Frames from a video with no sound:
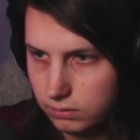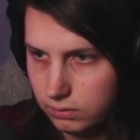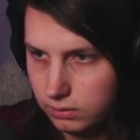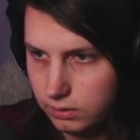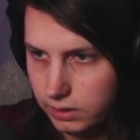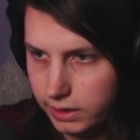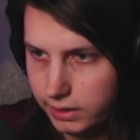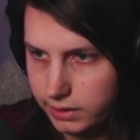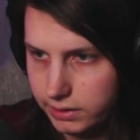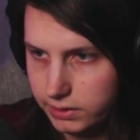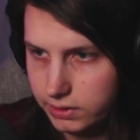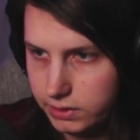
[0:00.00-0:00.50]

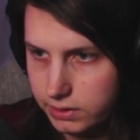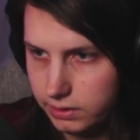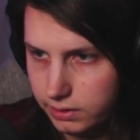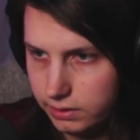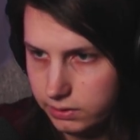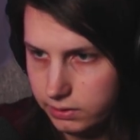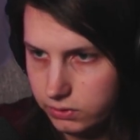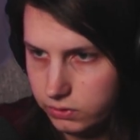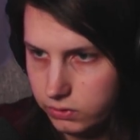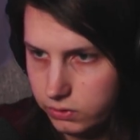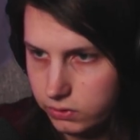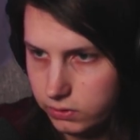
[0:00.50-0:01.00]
Next
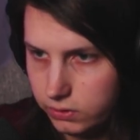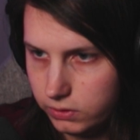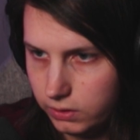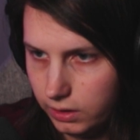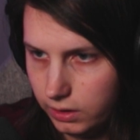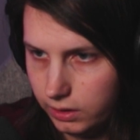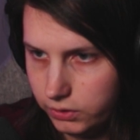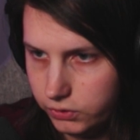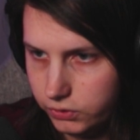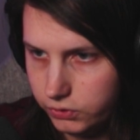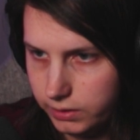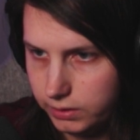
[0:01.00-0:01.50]

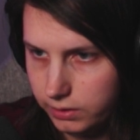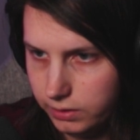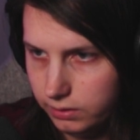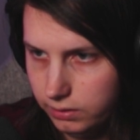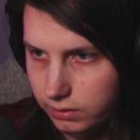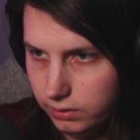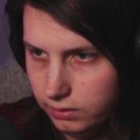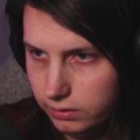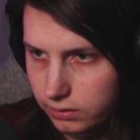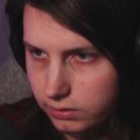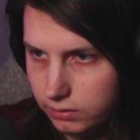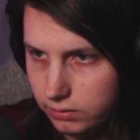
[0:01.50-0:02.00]

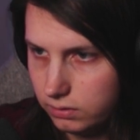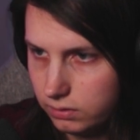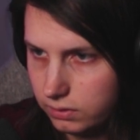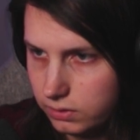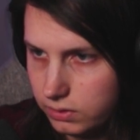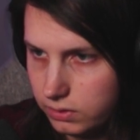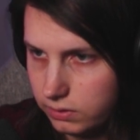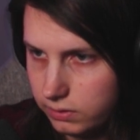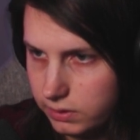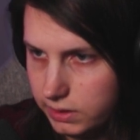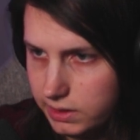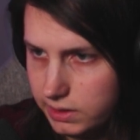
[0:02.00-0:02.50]
instruction.
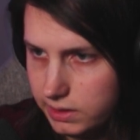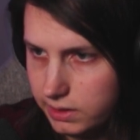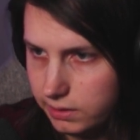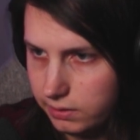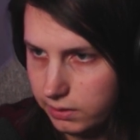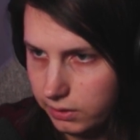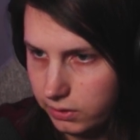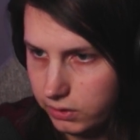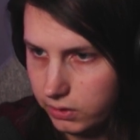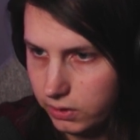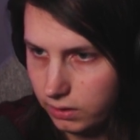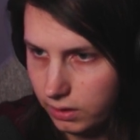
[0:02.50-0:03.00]
So let's get
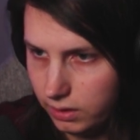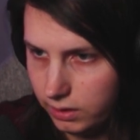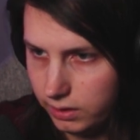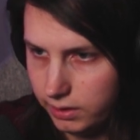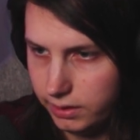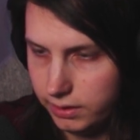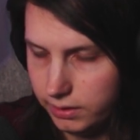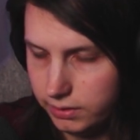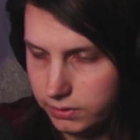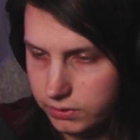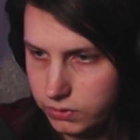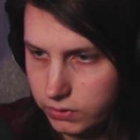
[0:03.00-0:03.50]
the current
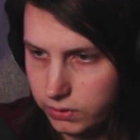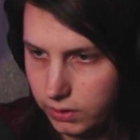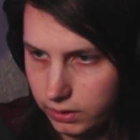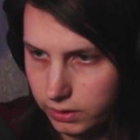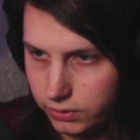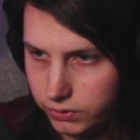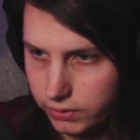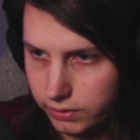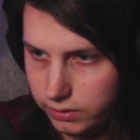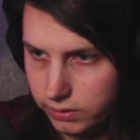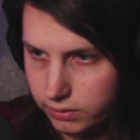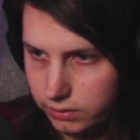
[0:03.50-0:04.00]

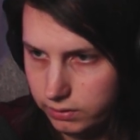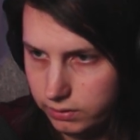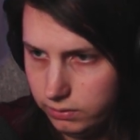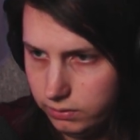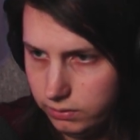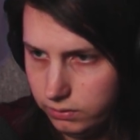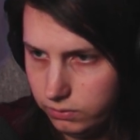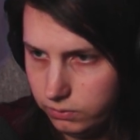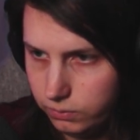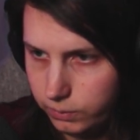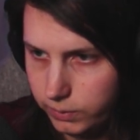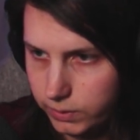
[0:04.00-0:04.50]

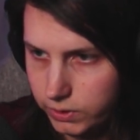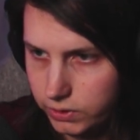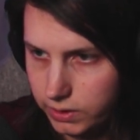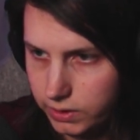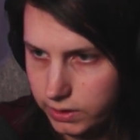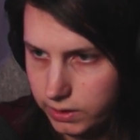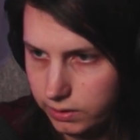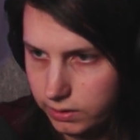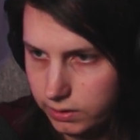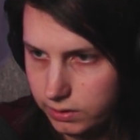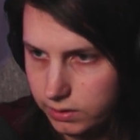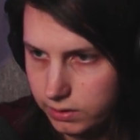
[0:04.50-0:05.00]
instruction, which
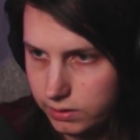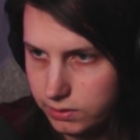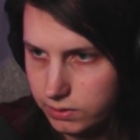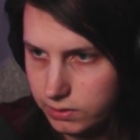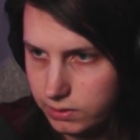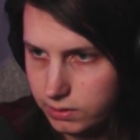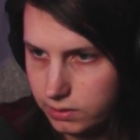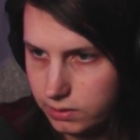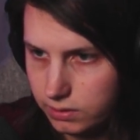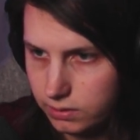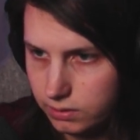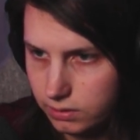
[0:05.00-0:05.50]

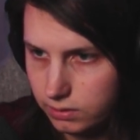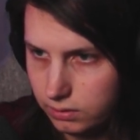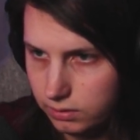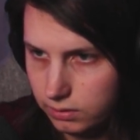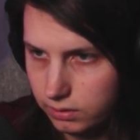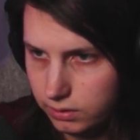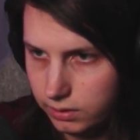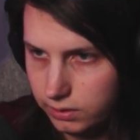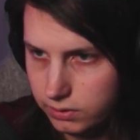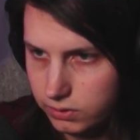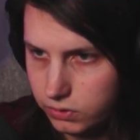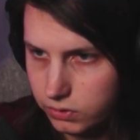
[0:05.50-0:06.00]
is
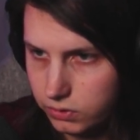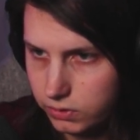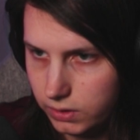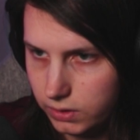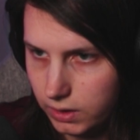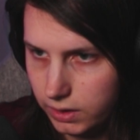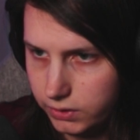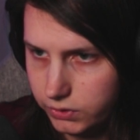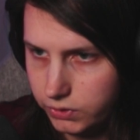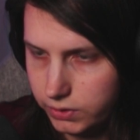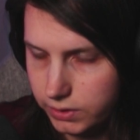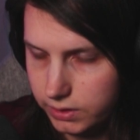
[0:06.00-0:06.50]

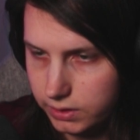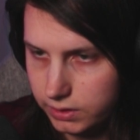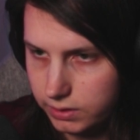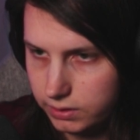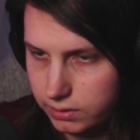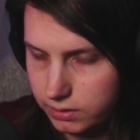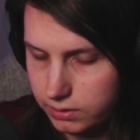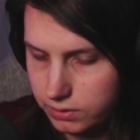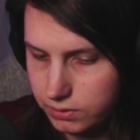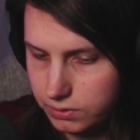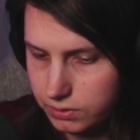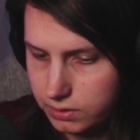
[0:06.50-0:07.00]

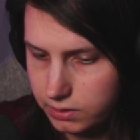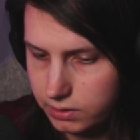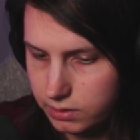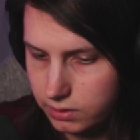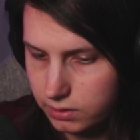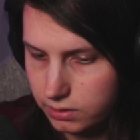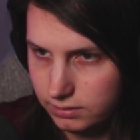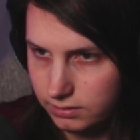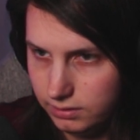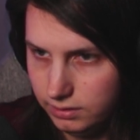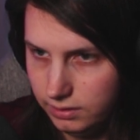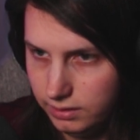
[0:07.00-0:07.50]
instructions
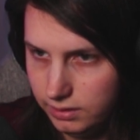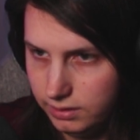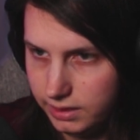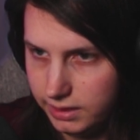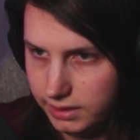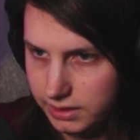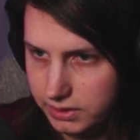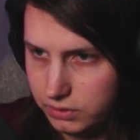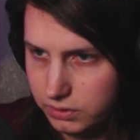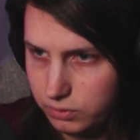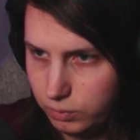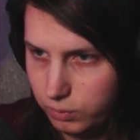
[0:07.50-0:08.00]

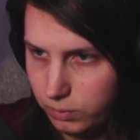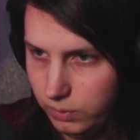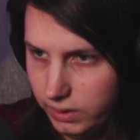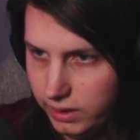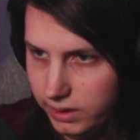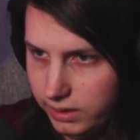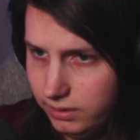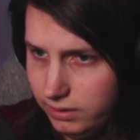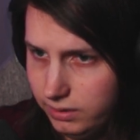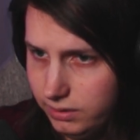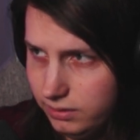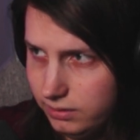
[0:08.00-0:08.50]
index
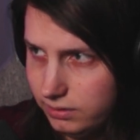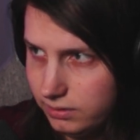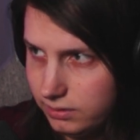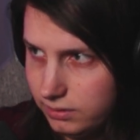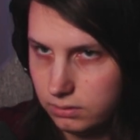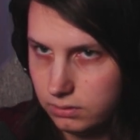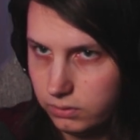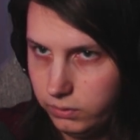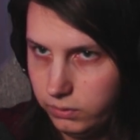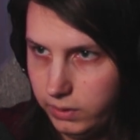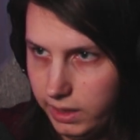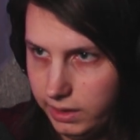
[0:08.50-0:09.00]
1.
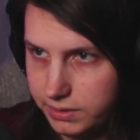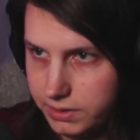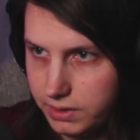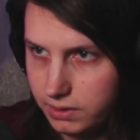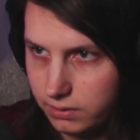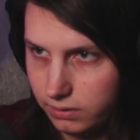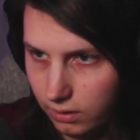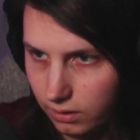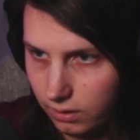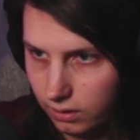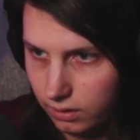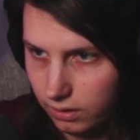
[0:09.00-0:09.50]
Okay, it's
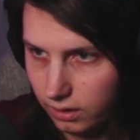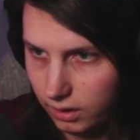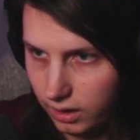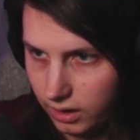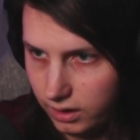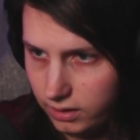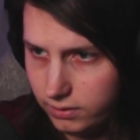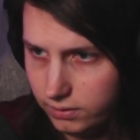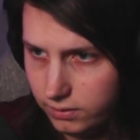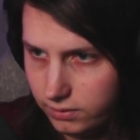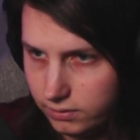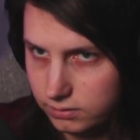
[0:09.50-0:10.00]
an
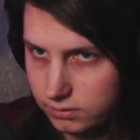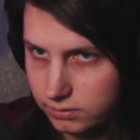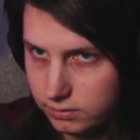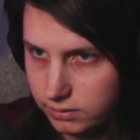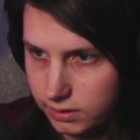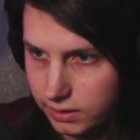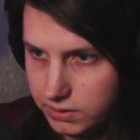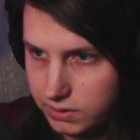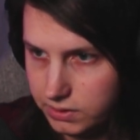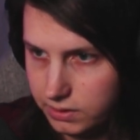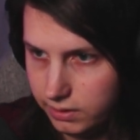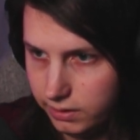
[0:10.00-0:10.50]
R.
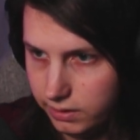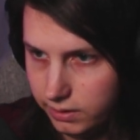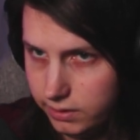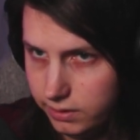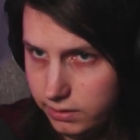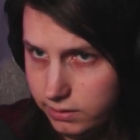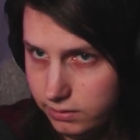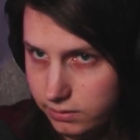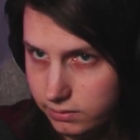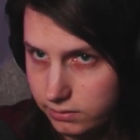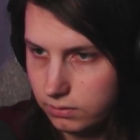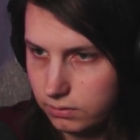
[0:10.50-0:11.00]
That's
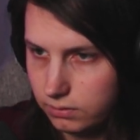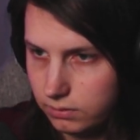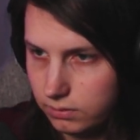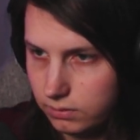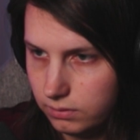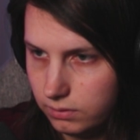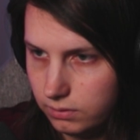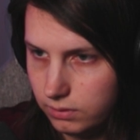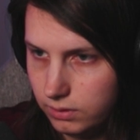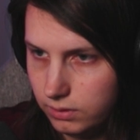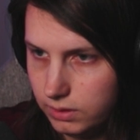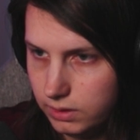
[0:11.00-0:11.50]
good.
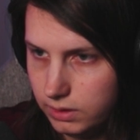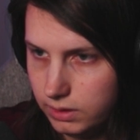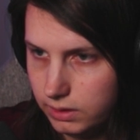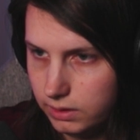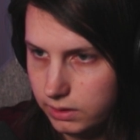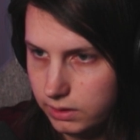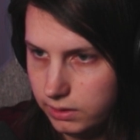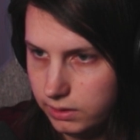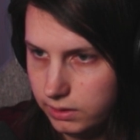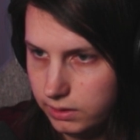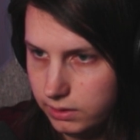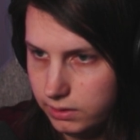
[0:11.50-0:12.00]

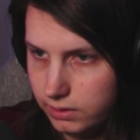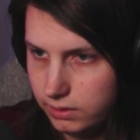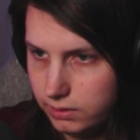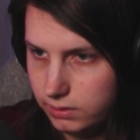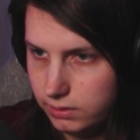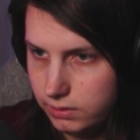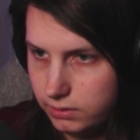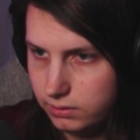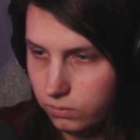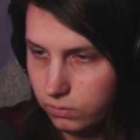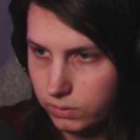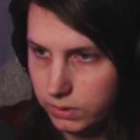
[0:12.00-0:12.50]
What
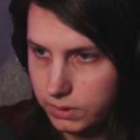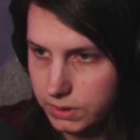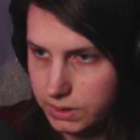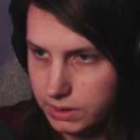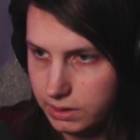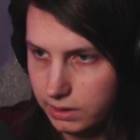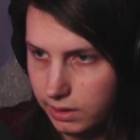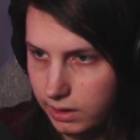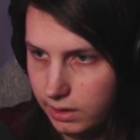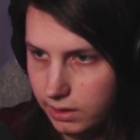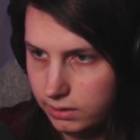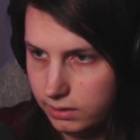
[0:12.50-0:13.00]
is
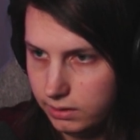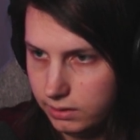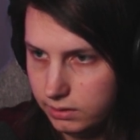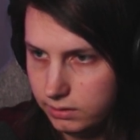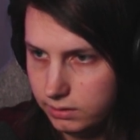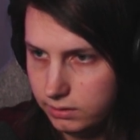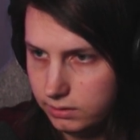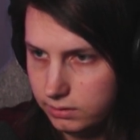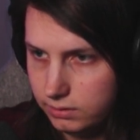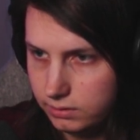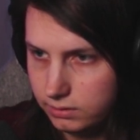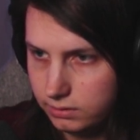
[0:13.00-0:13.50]
it?
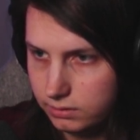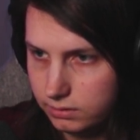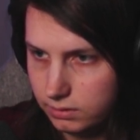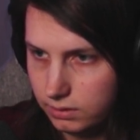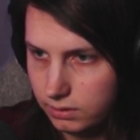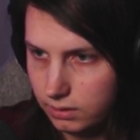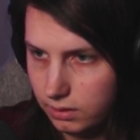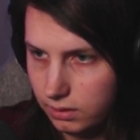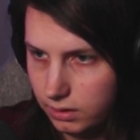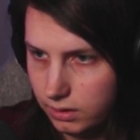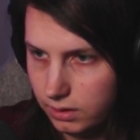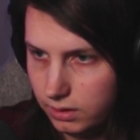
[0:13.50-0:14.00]
L,
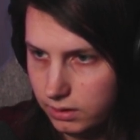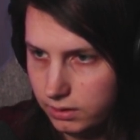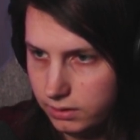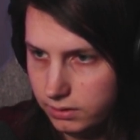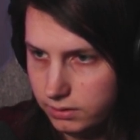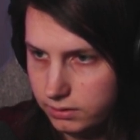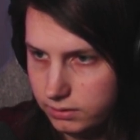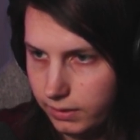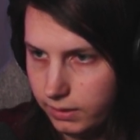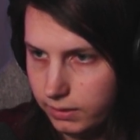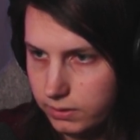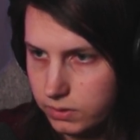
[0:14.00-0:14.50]
R.
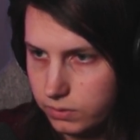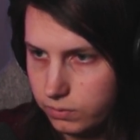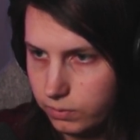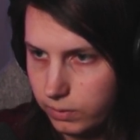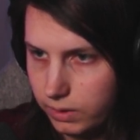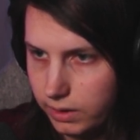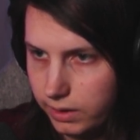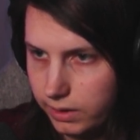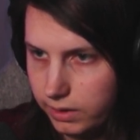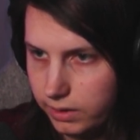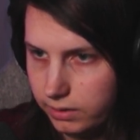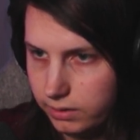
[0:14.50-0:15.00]
This
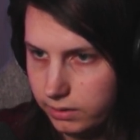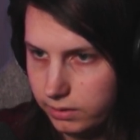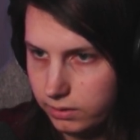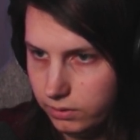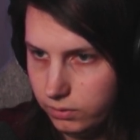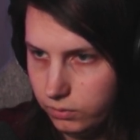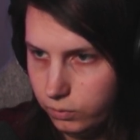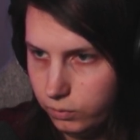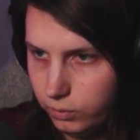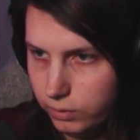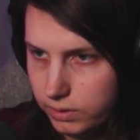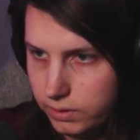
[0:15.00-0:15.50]
one
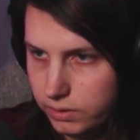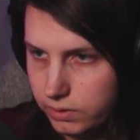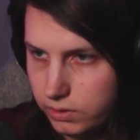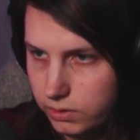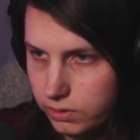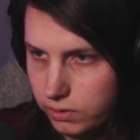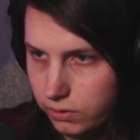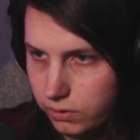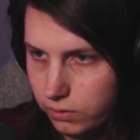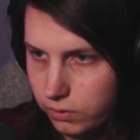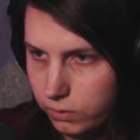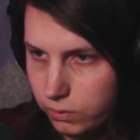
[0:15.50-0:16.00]
would
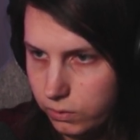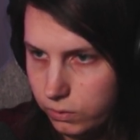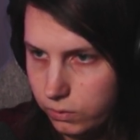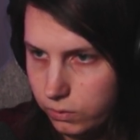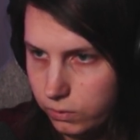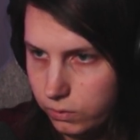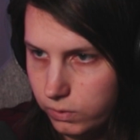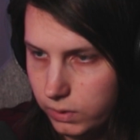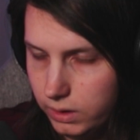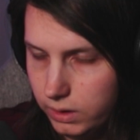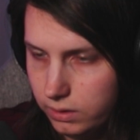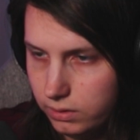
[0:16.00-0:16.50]

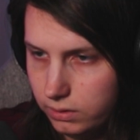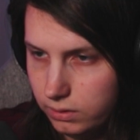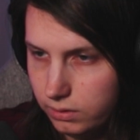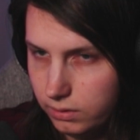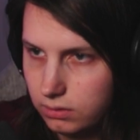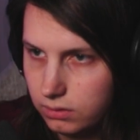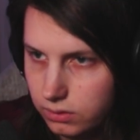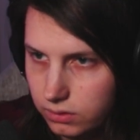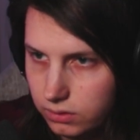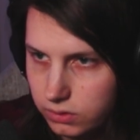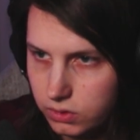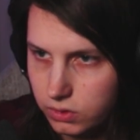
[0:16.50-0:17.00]
do.
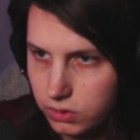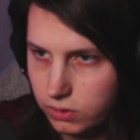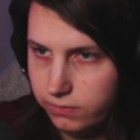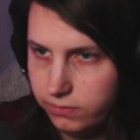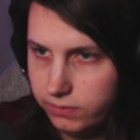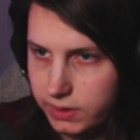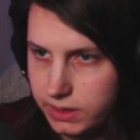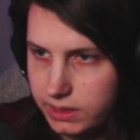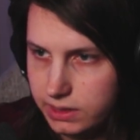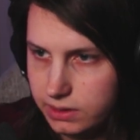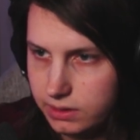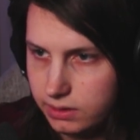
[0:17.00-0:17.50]
So if
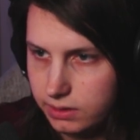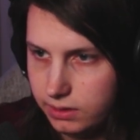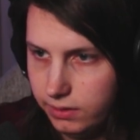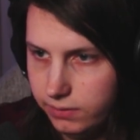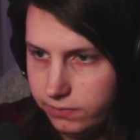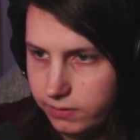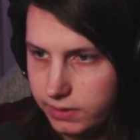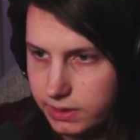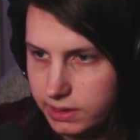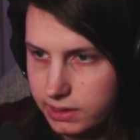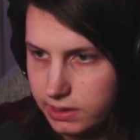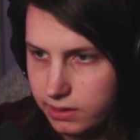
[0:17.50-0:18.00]

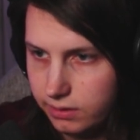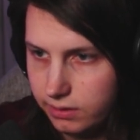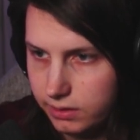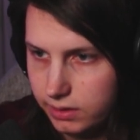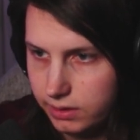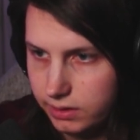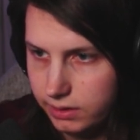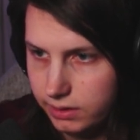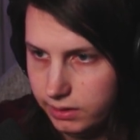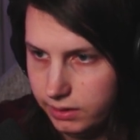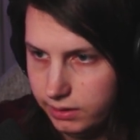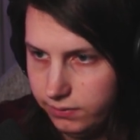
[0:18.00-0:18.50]
it's
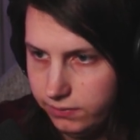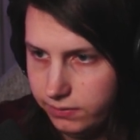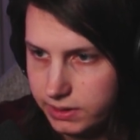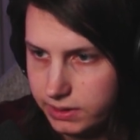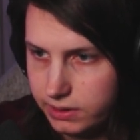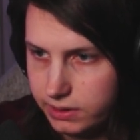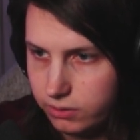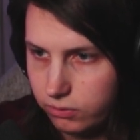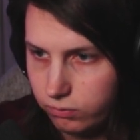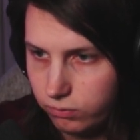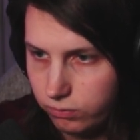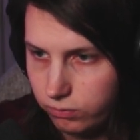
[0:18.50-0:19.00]
the
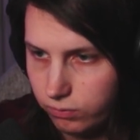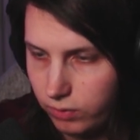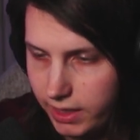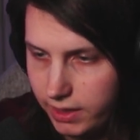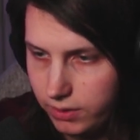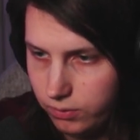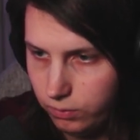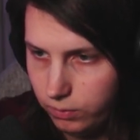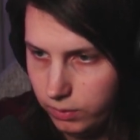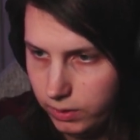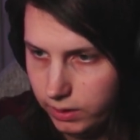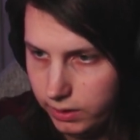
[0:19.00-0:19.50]

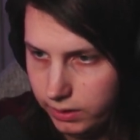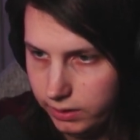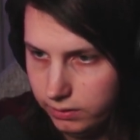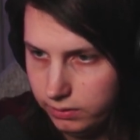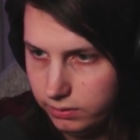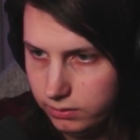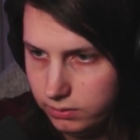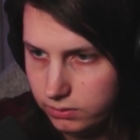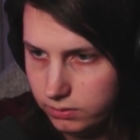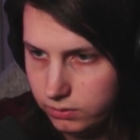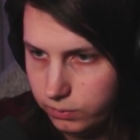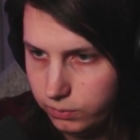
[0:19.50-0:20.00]
right
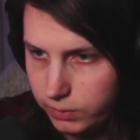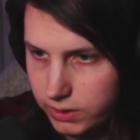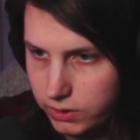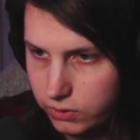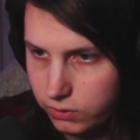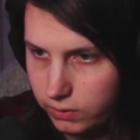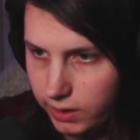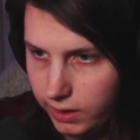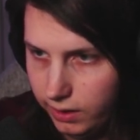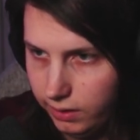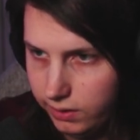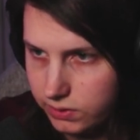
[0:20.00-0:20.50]
one, we do
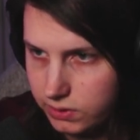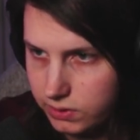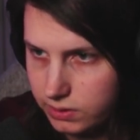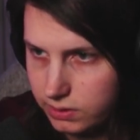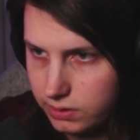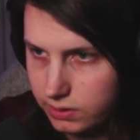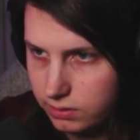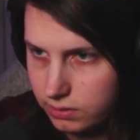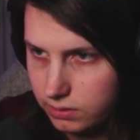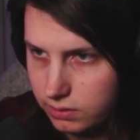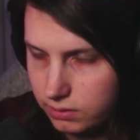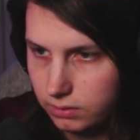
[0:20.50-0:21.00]
this.